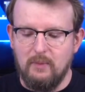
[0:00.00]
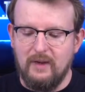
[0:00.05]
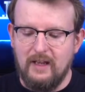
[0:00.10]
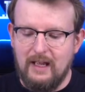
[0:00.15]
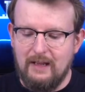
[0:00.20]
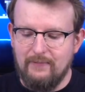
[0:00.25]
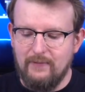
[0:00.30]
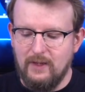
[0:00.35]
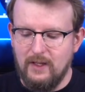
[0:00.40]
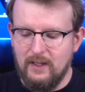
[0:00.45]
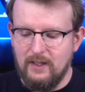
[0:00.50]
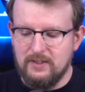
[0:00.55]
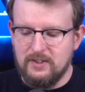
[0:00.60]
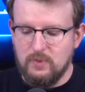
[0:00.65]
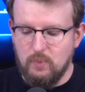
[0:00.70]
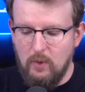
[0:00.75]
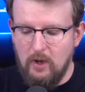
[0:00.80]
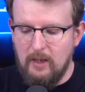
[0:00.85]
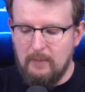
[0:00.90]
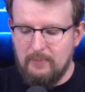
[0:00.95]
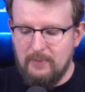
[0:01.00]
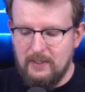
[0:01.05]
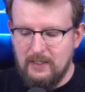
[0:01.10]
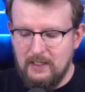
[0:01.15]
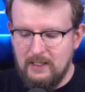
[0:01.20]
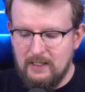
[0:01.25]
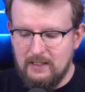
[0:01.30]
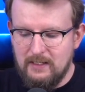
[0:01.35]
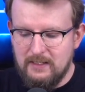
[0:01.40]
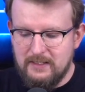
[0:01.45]
but we have a swamp
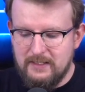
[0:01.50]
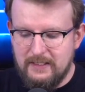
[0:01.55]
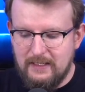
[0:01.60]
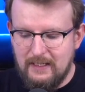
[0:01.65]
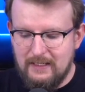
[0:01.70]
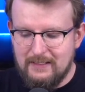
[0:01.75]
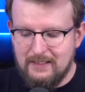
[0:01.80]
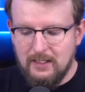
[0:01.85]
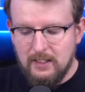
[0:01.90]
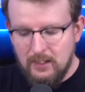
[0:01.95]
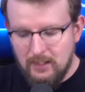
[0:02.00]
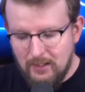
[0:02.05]
that says,